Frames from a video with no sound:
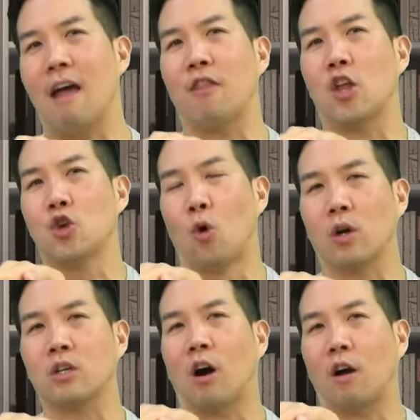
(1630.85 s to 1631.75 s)
and then
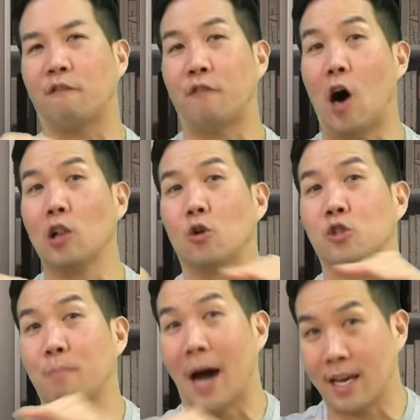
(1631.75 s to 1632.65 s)
your car
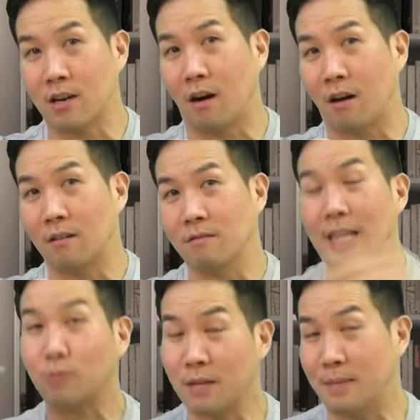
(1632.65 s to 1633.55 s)
follows my car.
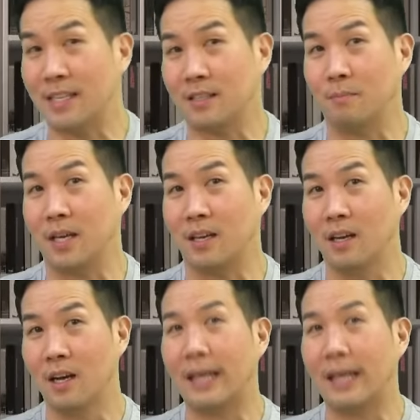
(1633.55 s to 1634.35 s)
That's what it means to me.